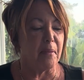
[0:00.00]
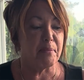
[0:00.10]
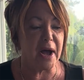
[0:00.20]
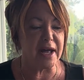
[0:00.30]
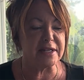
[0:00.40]

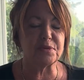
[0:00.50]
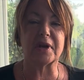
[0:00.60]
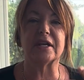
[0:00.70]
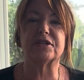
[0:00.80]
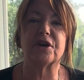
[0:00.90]
But when
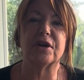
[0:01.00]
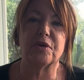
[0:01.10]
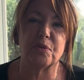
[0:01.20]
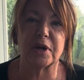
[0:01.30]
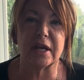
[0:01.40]
I
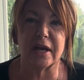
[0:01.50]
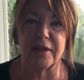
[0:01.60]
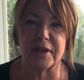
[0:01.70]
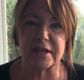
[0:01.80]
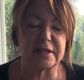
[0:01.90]
started working
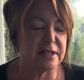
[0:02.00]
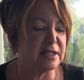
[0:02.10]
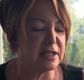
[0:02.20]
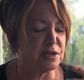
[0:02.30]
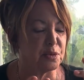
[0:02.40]
on this
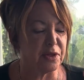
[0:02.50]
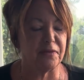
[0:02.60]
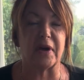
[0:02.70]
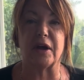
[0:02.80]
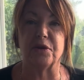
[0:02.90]
is where the
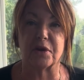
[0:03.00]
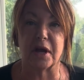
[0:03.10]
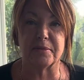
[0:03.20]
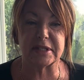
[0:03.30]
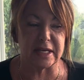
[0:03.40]
value
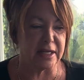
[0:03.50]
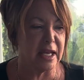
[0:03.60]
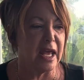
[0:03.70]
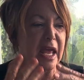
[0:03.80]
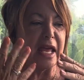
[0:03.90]
comes in.
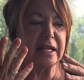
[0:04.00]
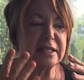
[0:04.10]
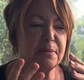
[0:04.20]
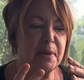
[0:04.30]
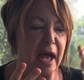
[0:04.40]
It's
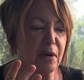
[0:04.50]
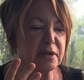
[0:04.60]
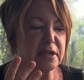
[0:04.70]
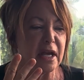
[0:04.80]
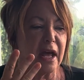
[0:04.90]

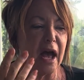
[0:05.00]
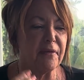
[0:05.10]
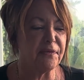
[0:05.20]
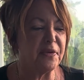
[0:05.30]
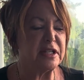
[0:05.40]
about a
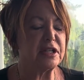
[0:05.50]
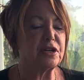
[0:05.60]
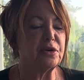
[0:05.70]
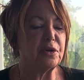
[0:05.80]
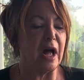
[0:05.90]

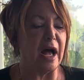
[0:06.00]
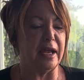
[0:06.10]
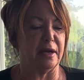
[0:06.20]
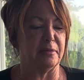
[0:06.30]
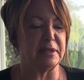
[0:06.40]
physical
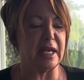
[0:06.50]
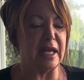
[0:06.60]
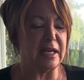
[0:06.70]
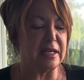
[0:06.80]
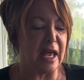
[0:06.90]
items,
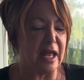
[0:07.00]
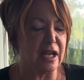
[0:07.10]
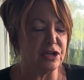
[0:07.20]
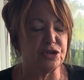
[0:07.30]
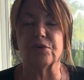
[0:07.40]
and
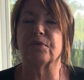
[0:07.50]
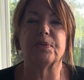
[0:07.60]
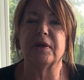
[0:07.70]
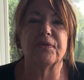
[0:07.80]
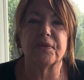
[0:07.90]
don't
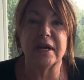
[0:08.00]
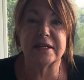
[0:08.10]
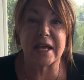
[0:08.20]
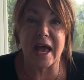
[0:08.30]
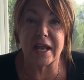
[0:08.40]
be afraid
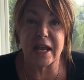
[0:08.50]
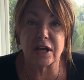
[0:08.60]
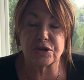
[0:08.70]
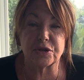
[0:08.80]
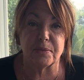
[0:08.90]
to add
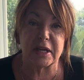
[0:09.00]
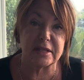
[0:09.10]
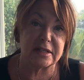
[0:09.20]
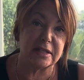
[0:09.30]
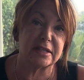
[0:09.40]
extra
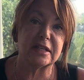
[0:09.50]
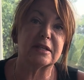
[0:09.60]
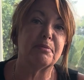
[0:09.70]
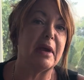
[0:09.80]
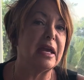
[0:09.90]
because these
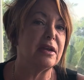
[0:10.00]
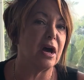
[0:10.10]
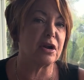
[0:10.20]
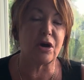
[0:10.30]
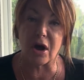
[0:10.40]
things may
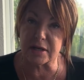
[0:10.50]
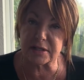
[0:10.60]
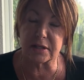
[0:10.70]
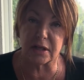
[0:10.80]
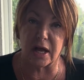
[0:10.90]
not
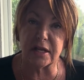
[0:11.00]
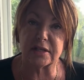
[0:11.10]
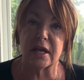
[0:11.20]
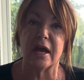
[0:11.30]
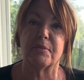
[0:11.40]
cost a
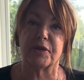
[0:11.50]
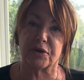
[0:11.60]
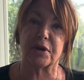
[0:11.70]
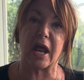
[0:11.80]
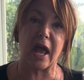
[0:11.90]
lot, but
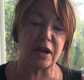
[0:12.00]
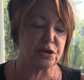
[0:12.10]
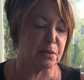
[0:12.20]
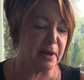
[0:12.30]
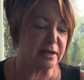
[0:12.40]
they're going to add a
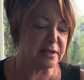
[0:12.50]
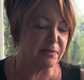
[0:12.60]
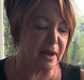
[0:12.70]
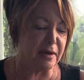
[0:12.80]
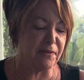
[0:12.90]
tremendous
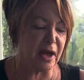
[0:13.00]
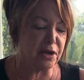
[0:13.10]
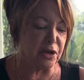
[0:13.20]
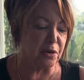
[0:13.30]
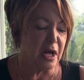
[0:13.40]
amount of
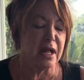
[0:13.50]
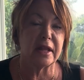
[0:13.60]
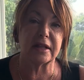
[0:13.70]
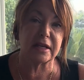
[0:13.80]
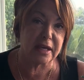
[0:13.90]
value.
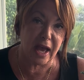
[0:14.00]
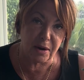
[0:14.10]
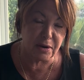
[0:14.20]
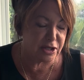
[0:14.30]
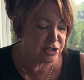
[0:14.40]
Like the
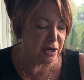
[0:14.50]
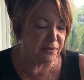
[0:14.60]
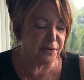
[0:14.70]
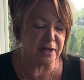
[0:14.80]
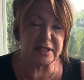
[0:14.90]
cowrie shell,
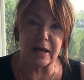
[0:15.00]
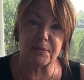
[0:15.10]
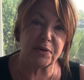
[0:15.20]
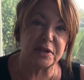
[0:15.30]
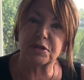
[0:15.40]
for
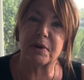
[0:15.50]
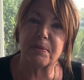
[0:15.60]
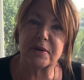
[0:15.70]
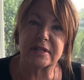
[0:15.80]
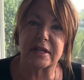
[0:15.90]
example, this
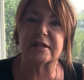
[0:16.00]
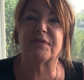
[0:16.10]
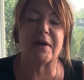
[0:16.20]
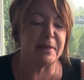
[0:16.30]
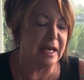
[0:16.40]
represents
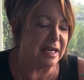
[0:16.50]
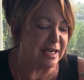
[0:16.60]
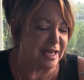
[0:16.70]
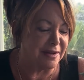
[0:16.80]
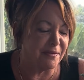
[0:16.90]

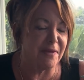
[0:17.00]
femininity.